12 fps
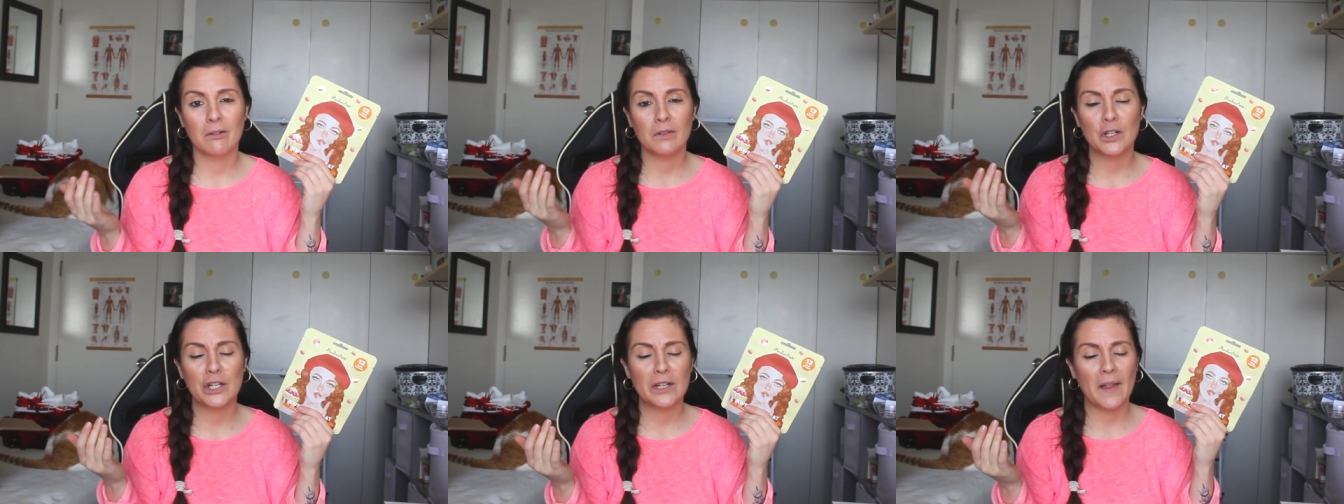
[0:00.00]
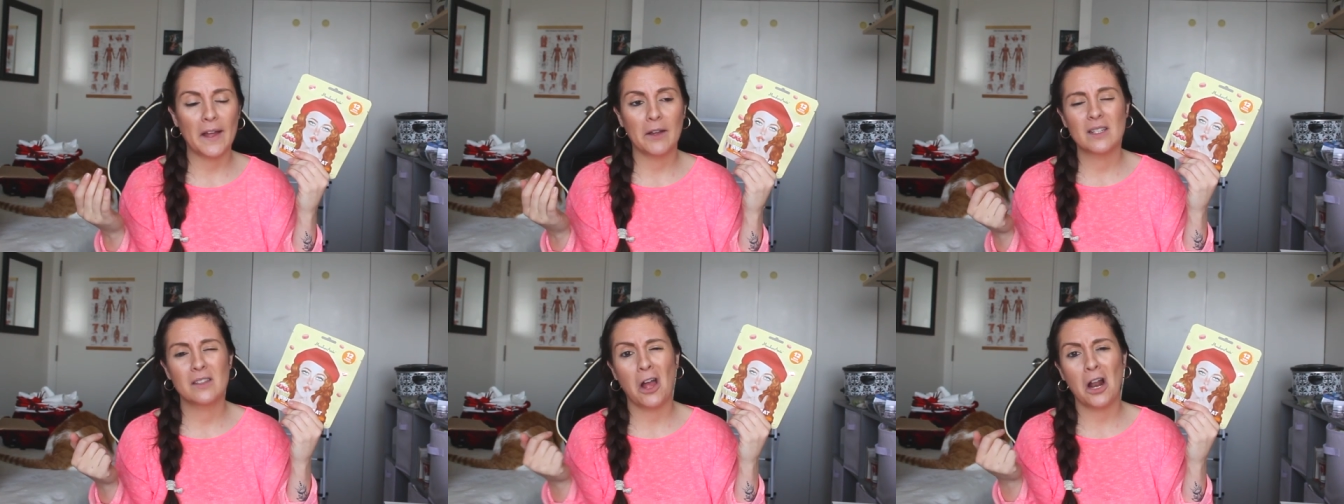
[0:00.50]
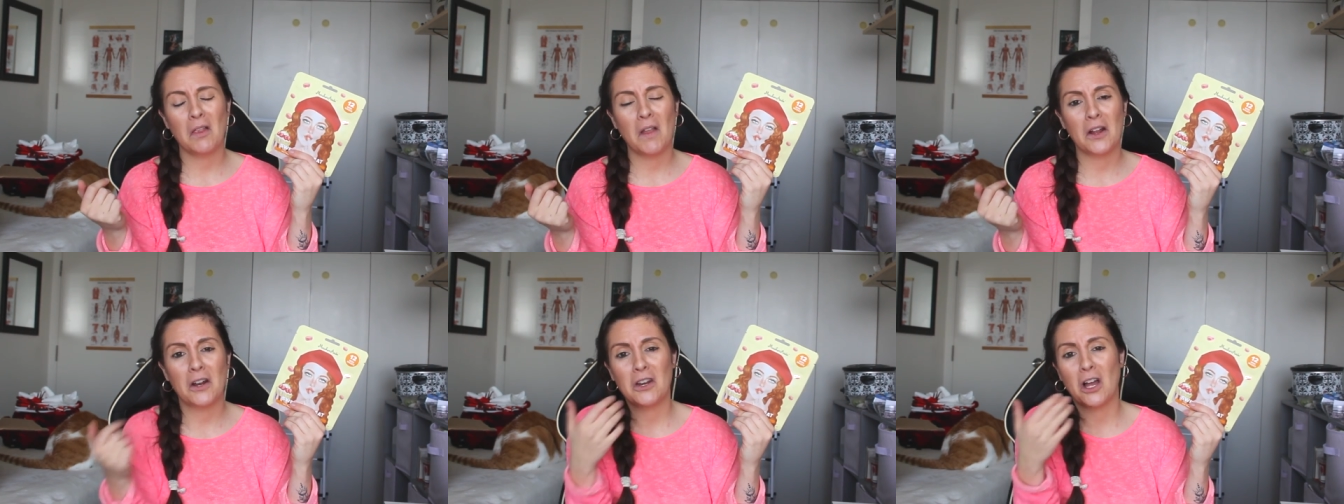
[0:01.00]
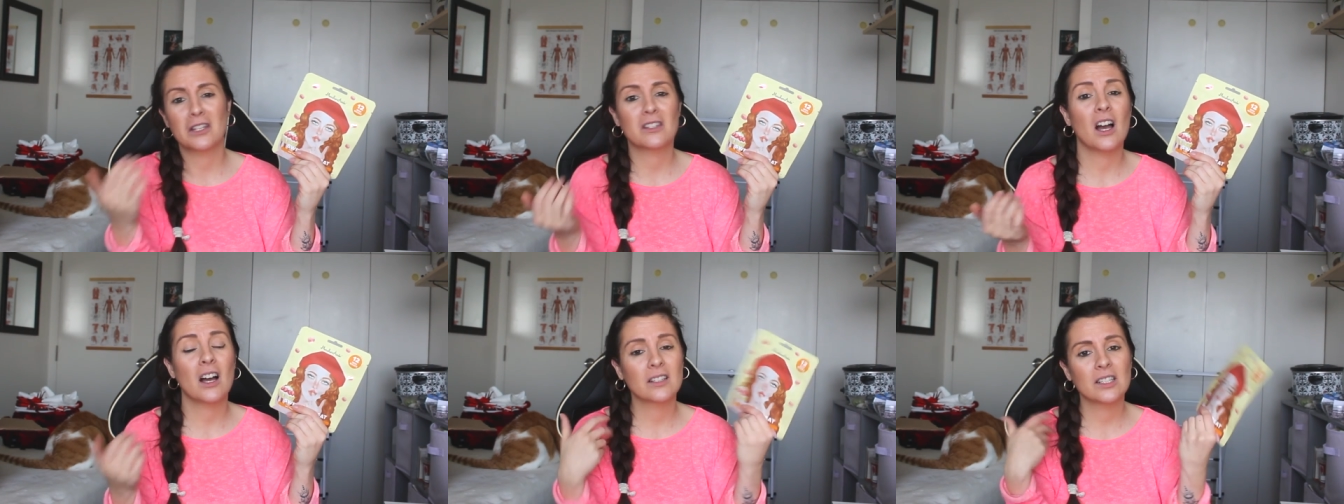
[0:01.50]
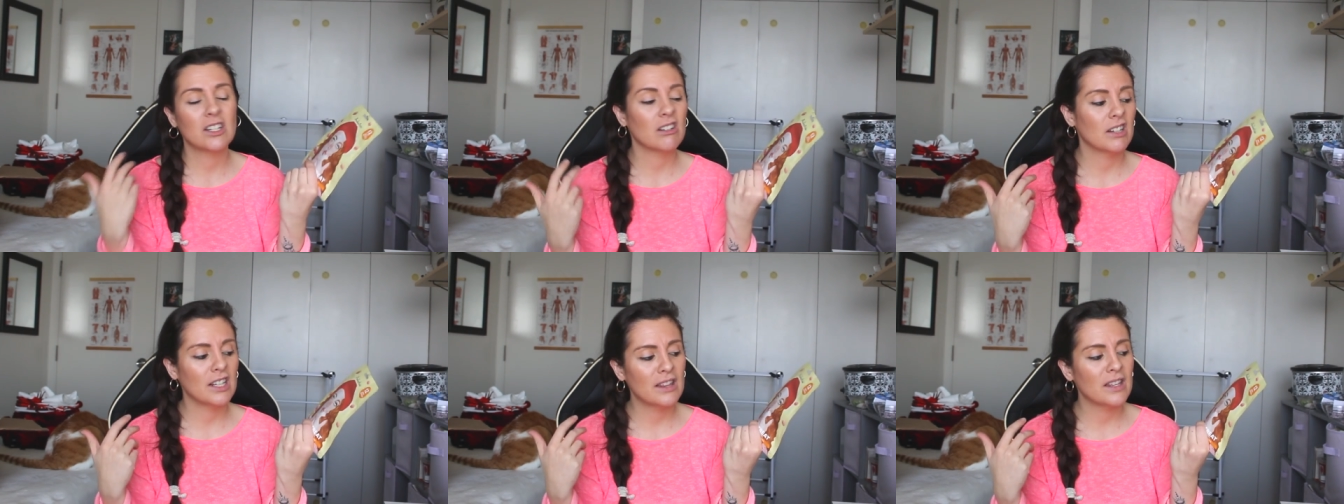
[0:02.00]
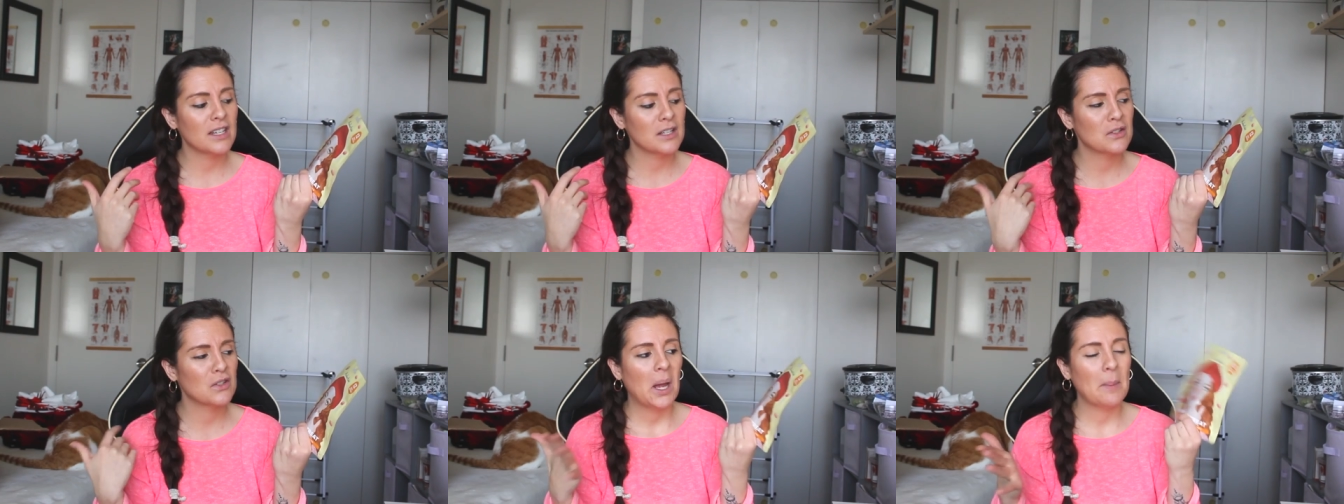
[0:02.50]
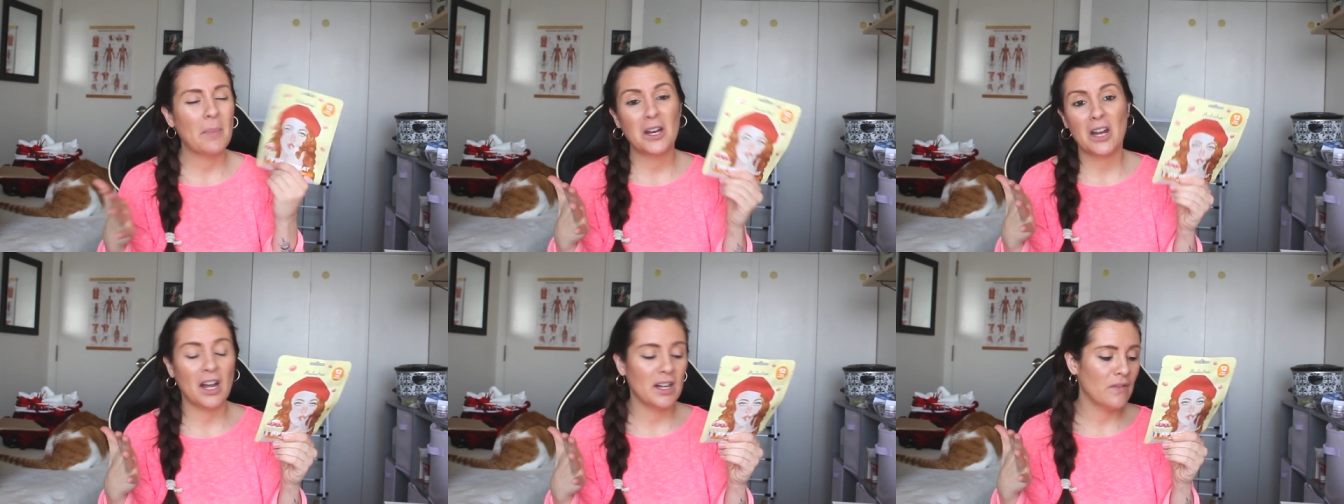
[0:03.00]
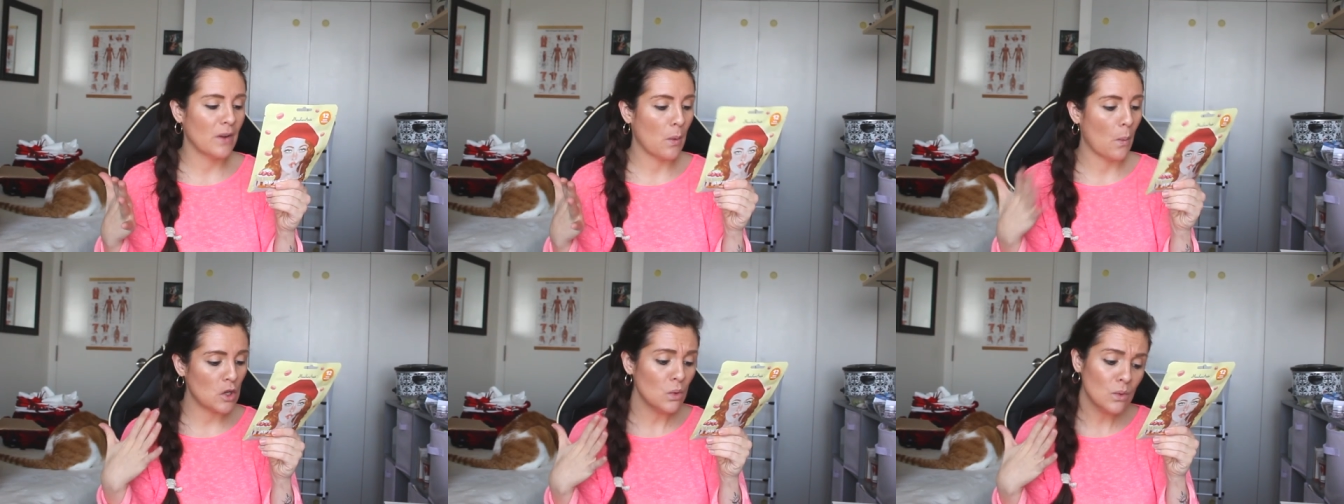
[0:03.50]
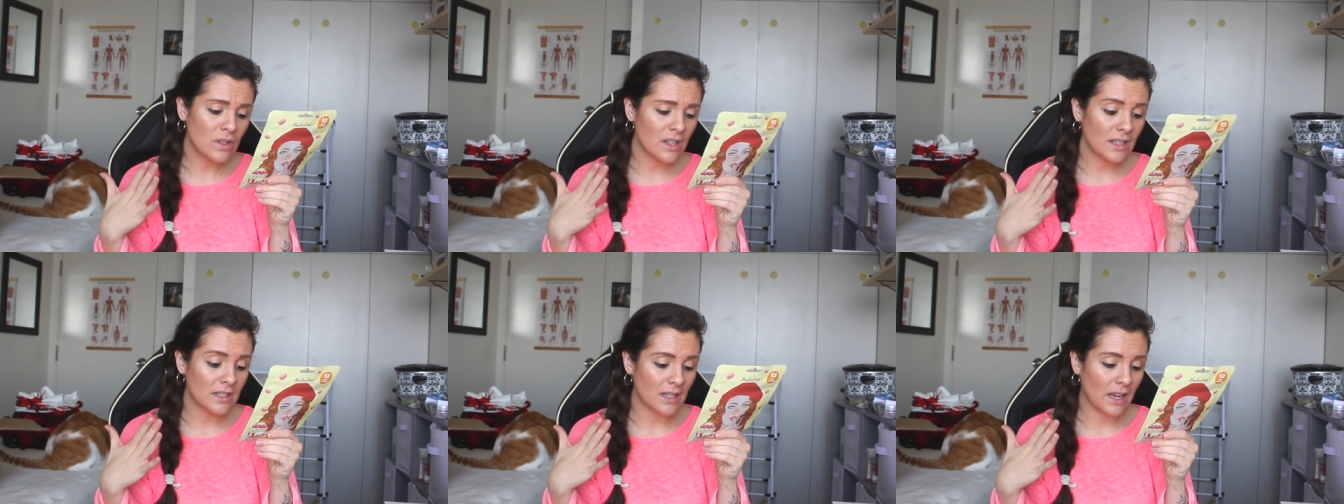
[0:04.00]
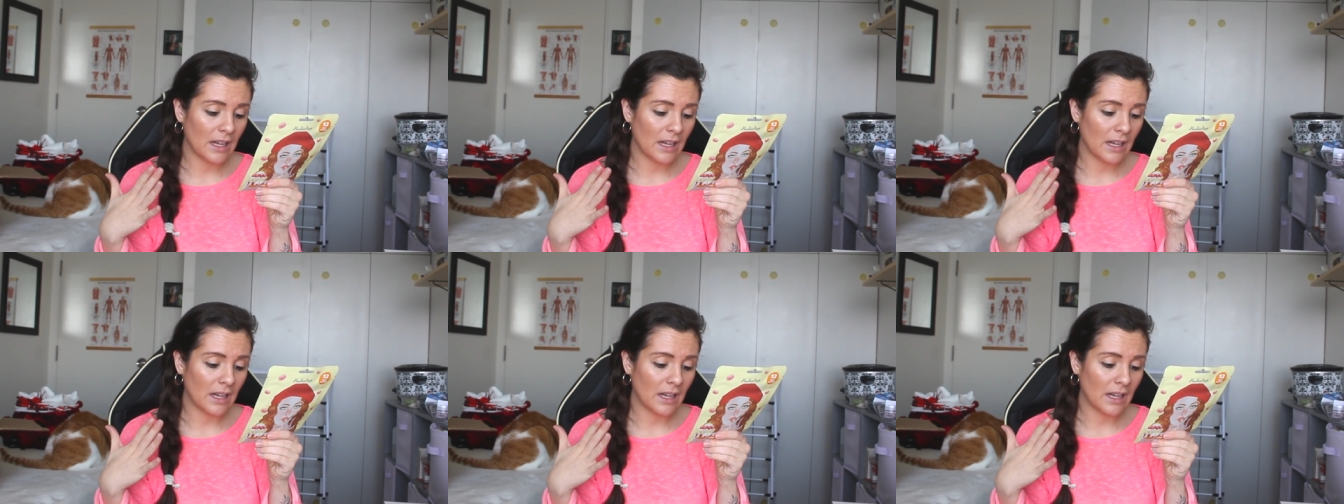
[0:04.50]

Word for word: really like, it's not like non-toxic or anything. So I might not even use this.